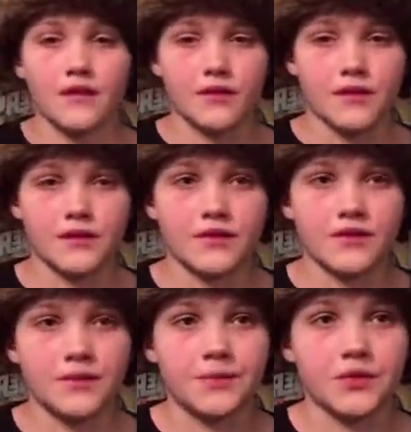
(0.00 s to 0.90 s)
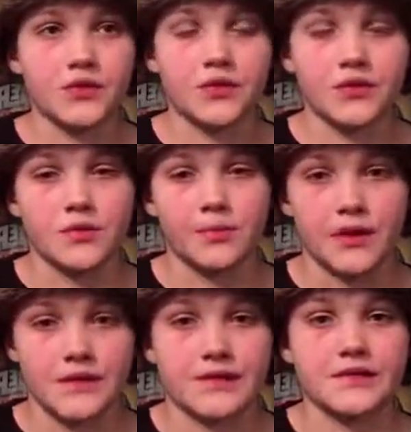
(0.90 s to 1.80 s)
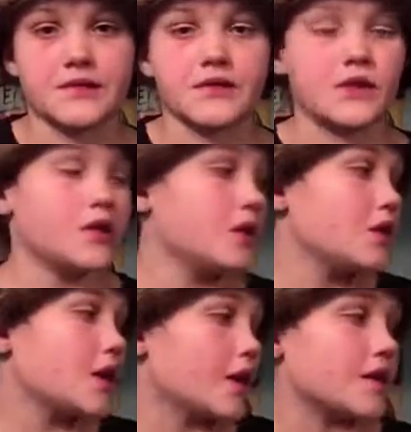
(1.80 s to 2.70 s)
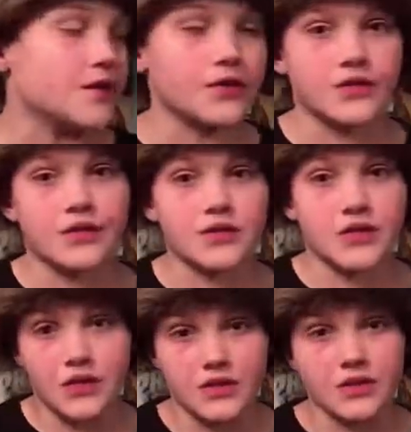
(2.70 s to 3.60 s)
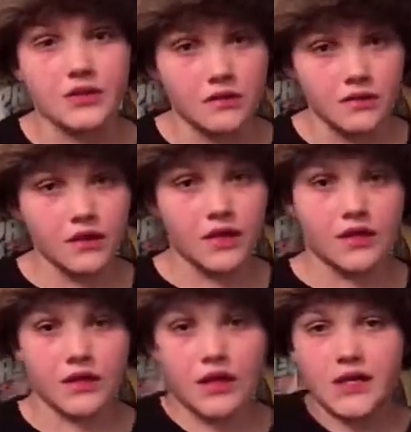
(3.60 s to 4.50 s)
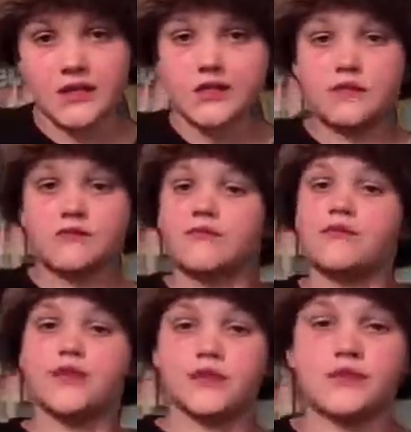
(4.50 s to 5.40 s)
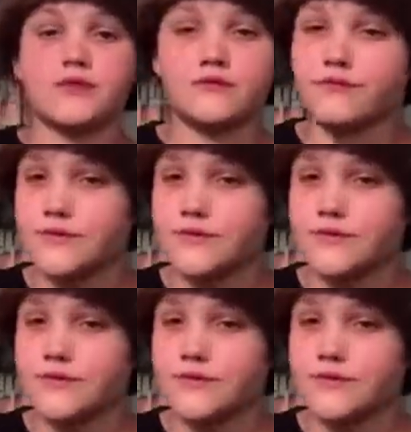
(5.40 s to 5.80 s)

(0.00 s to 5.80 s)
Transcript: CPU, or the processor, and those are still in the case, just